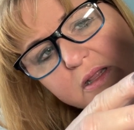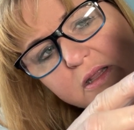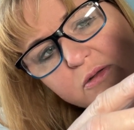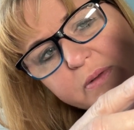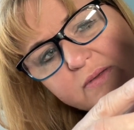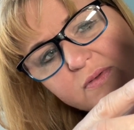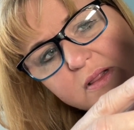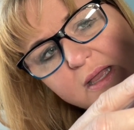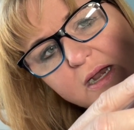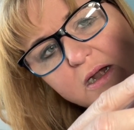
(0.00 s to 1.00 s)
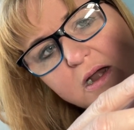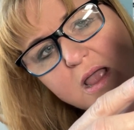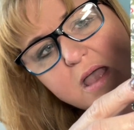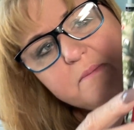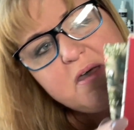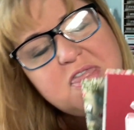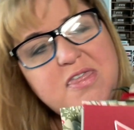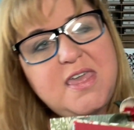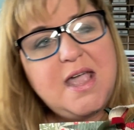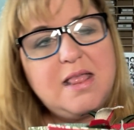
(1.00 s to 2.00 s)
little bit of glare. But the
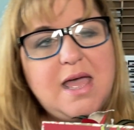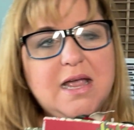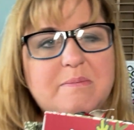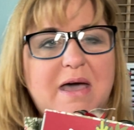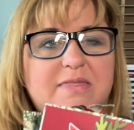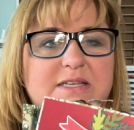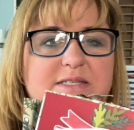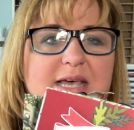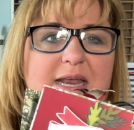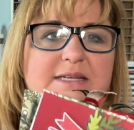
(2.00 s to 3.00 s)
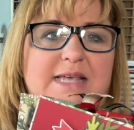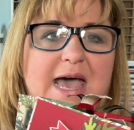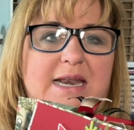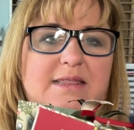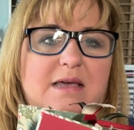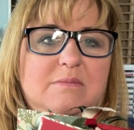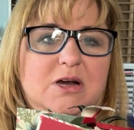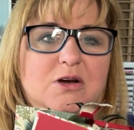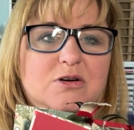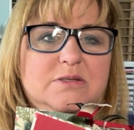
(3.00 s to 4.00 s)
thing I like about this set is adding that
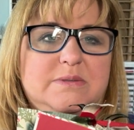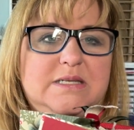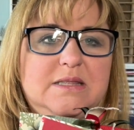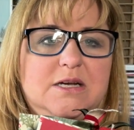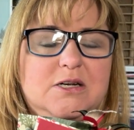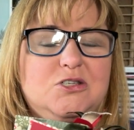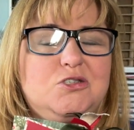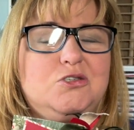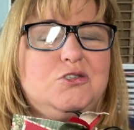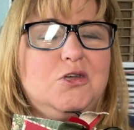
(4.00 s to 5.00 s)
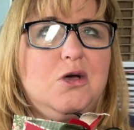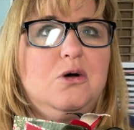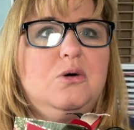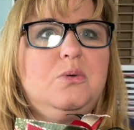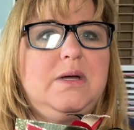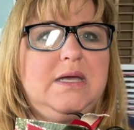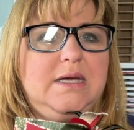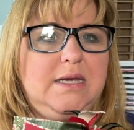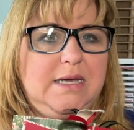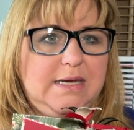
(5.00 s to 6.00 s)
Merry Christmas in there is so
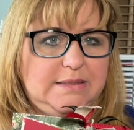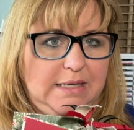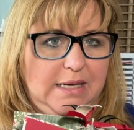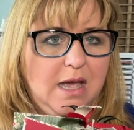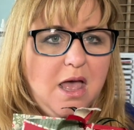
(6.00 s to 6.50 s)
easy.